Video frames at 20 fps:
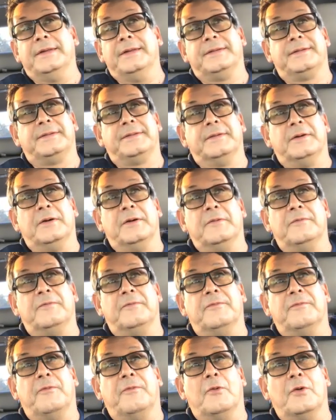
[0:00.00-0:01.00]
your audio
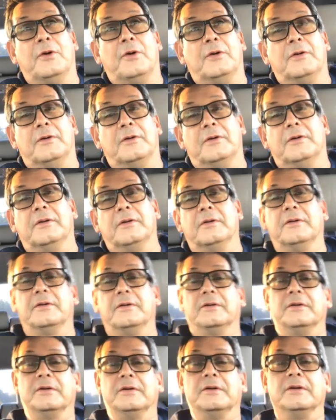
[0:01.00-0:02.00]
is off? Let's
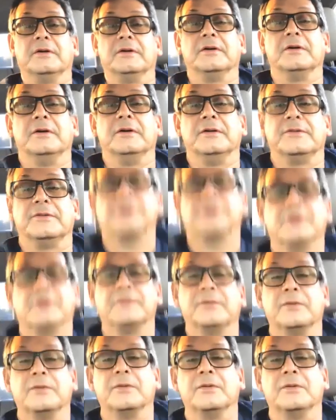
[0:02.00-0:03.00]
see. Where are you?
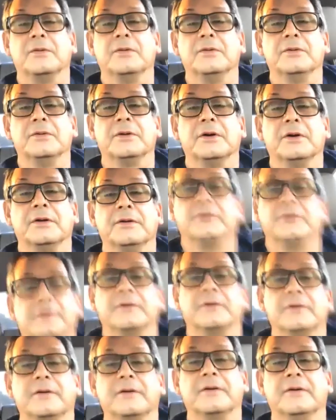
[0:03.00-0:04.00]
I'm gonna unmute
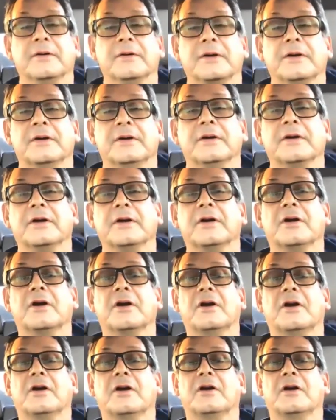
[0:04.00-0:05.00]
you.
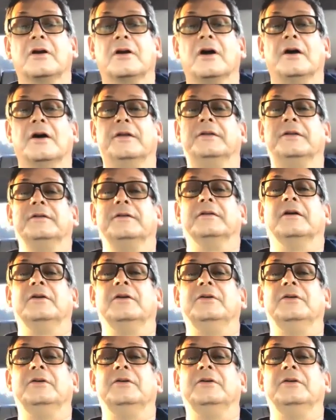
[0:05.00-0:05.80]
Got it.